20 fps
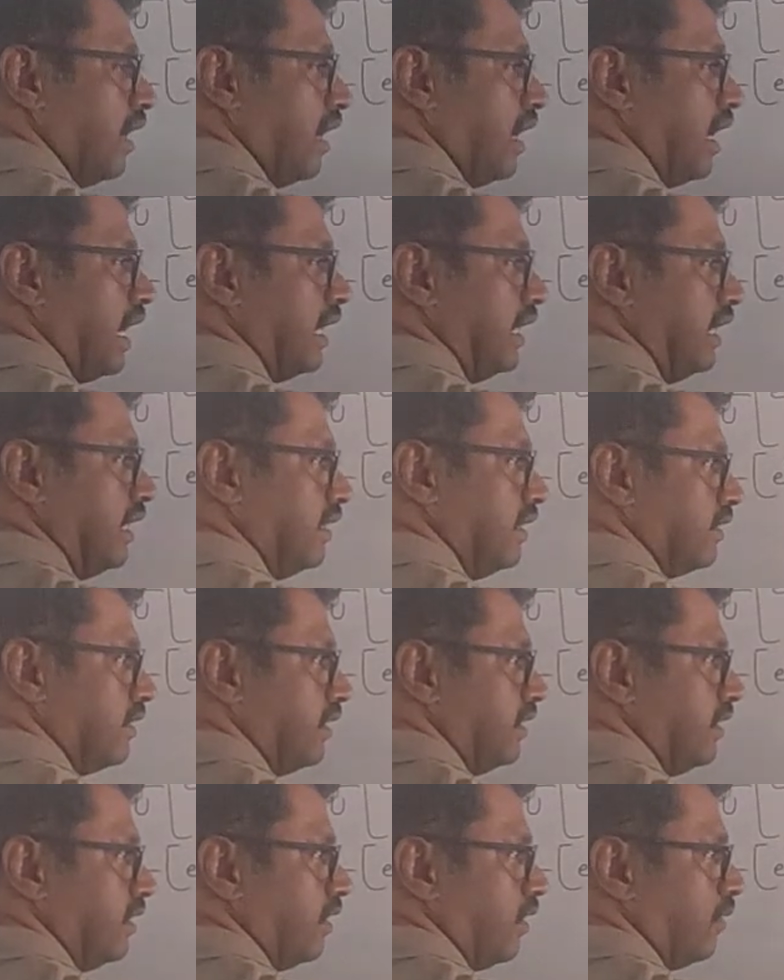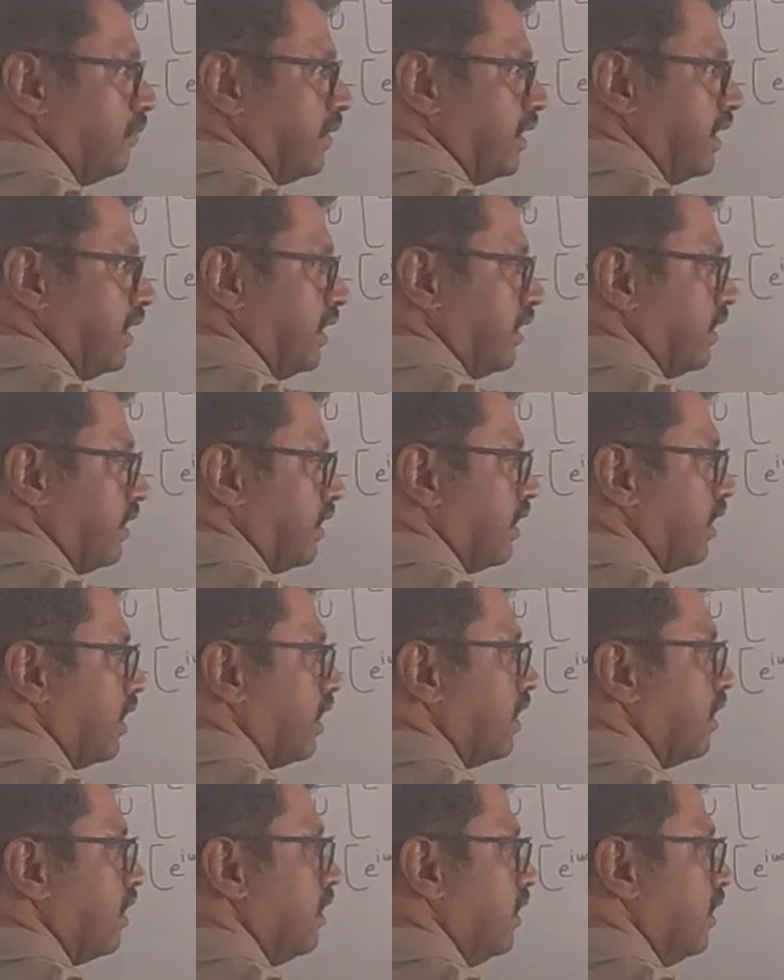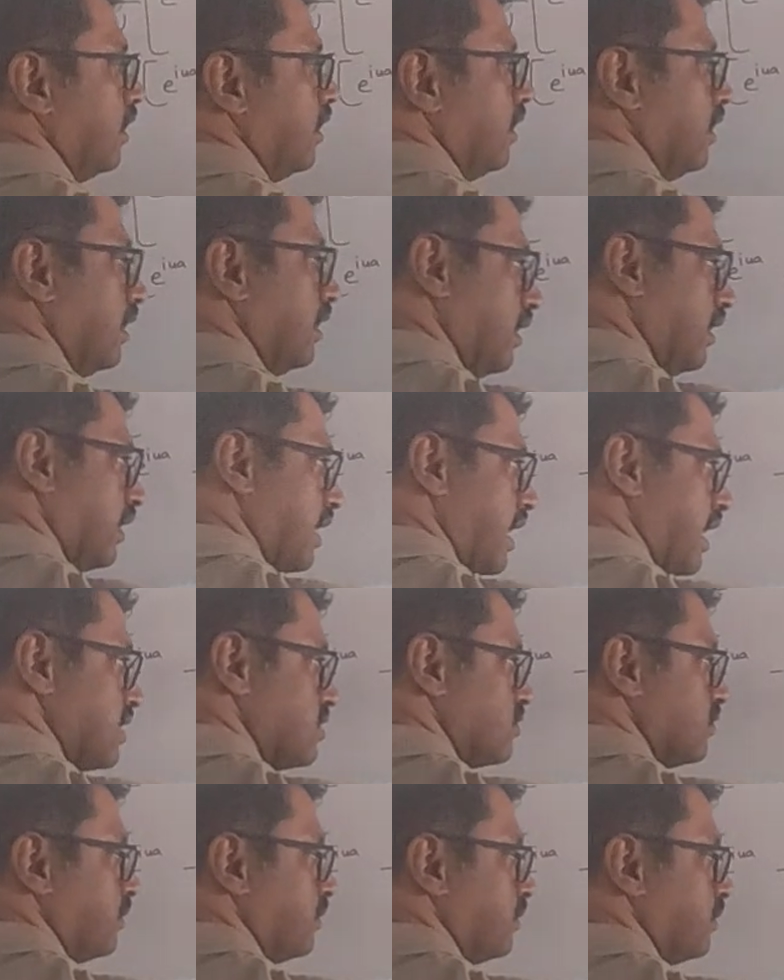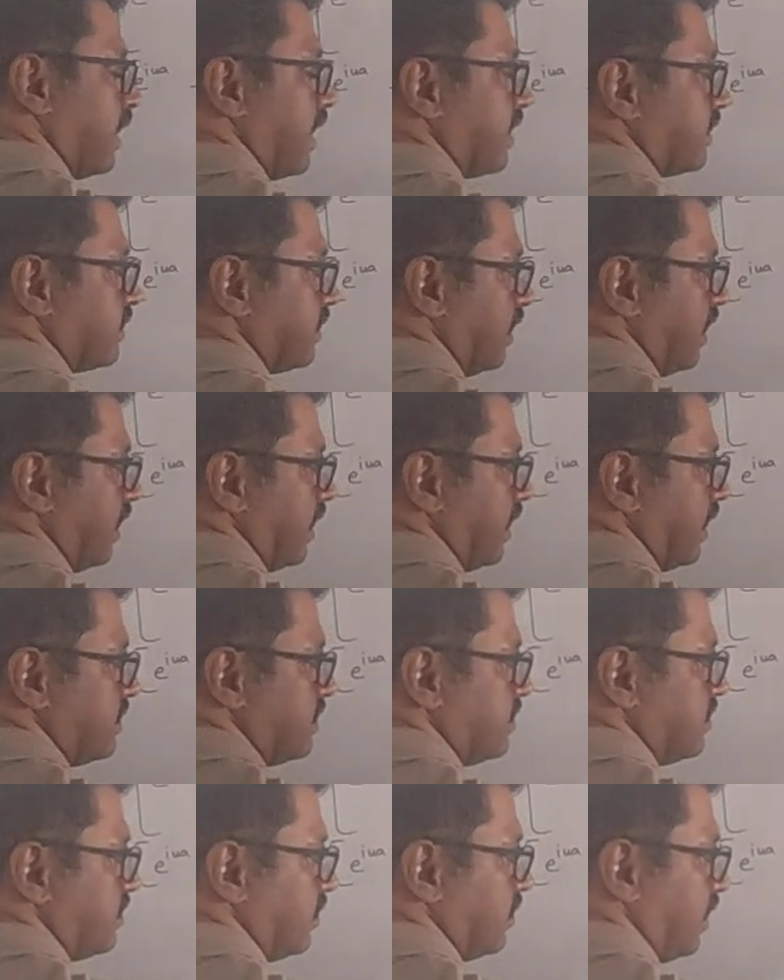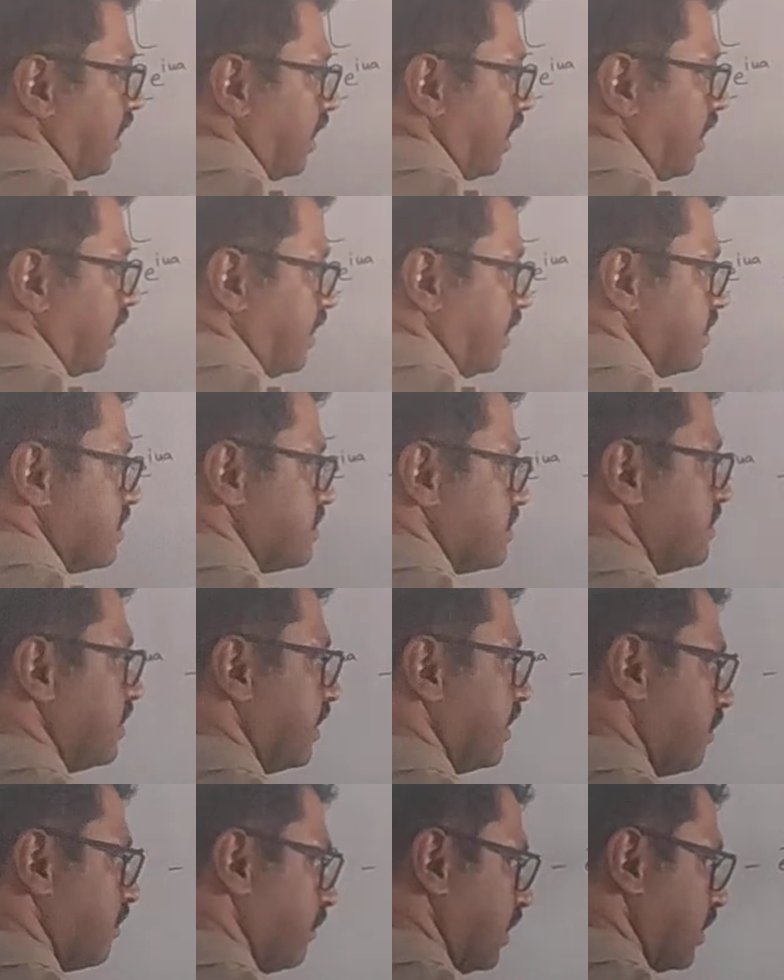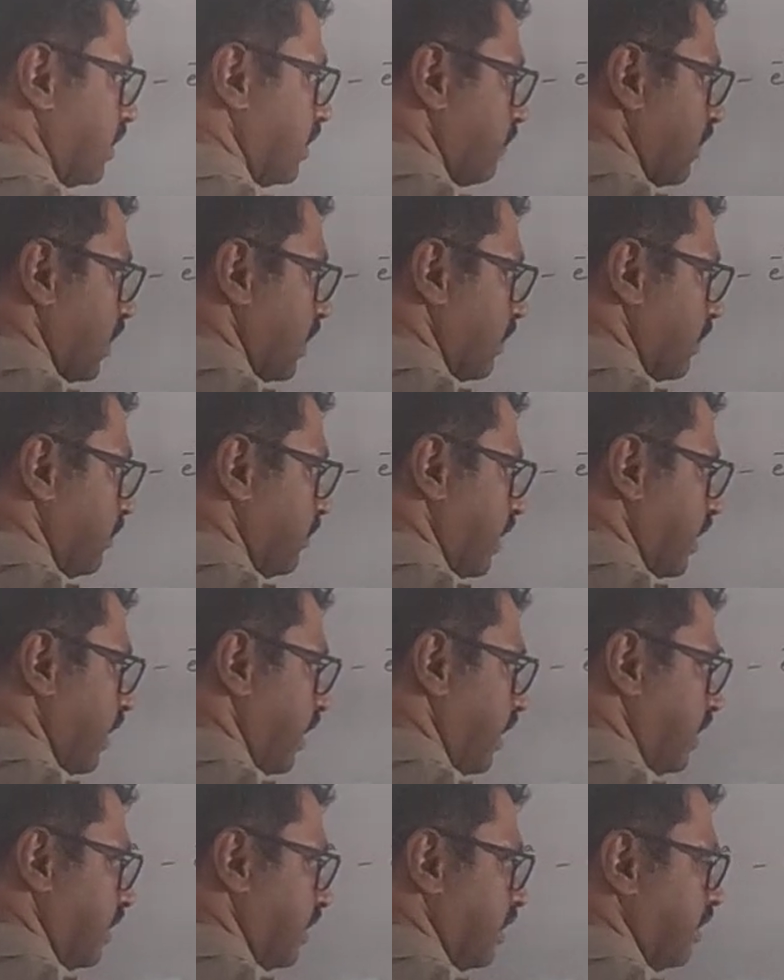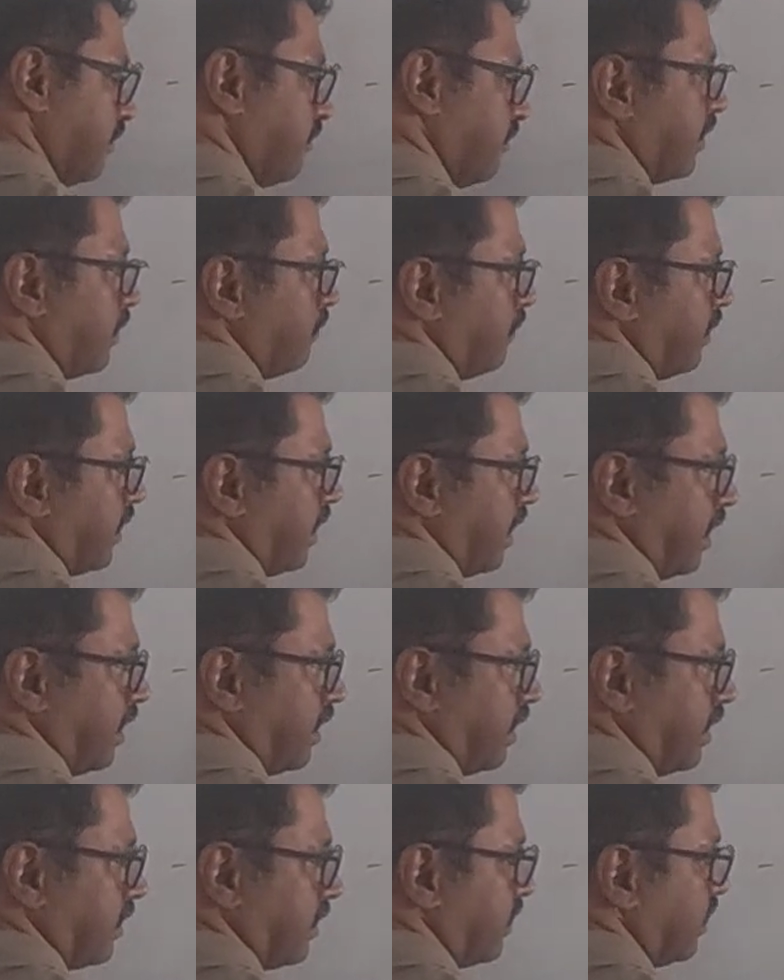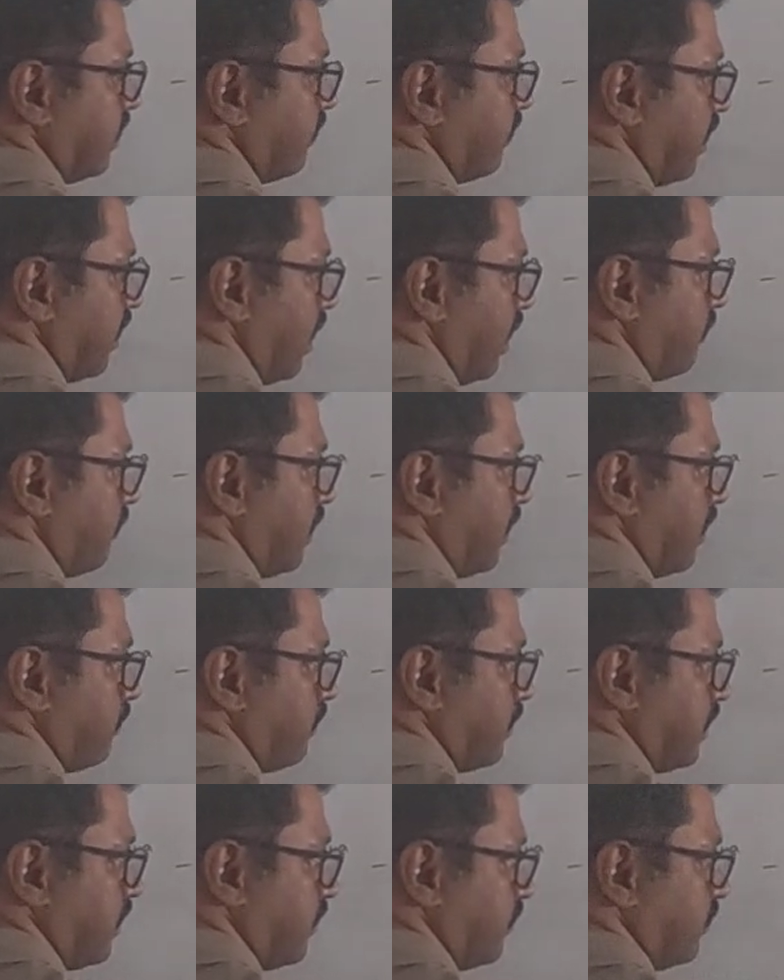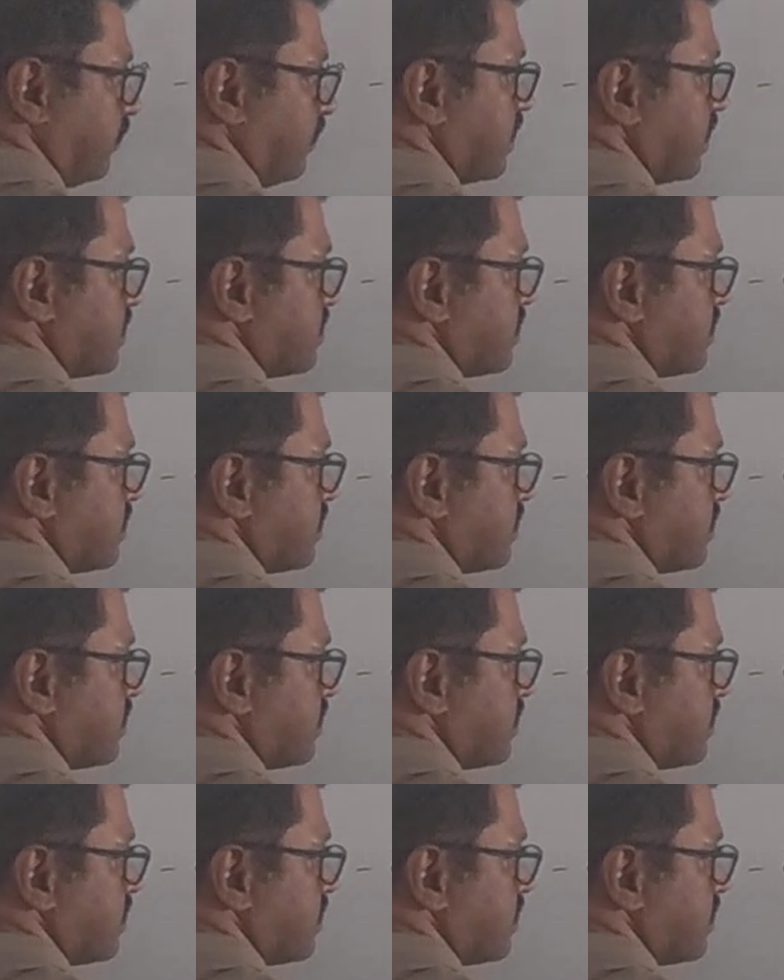I in the denominator. It has to be rationalized. I is there, multiply by I and divide by I. Nothing will happen to this.